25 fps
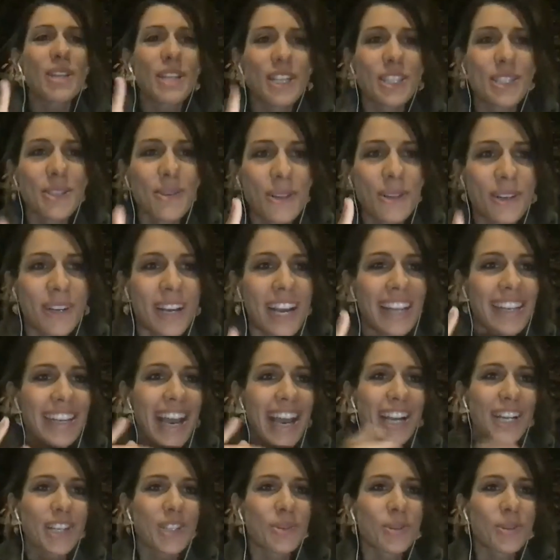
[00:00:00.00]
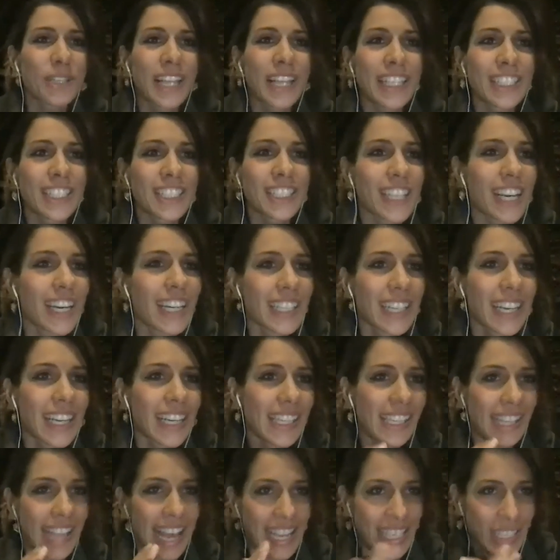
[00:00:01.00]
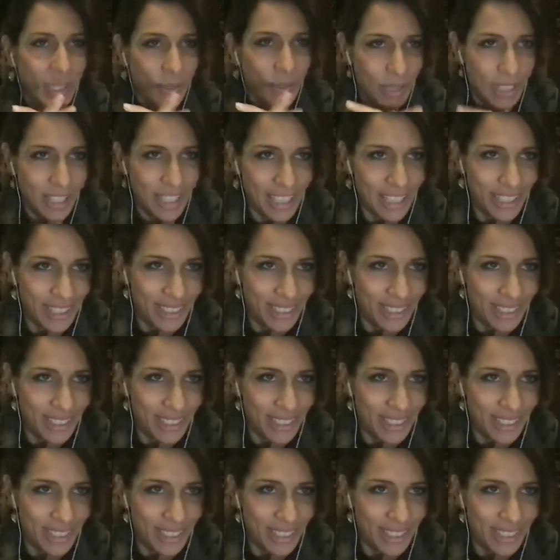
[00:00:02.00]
to do an actual Ashtanga class with you.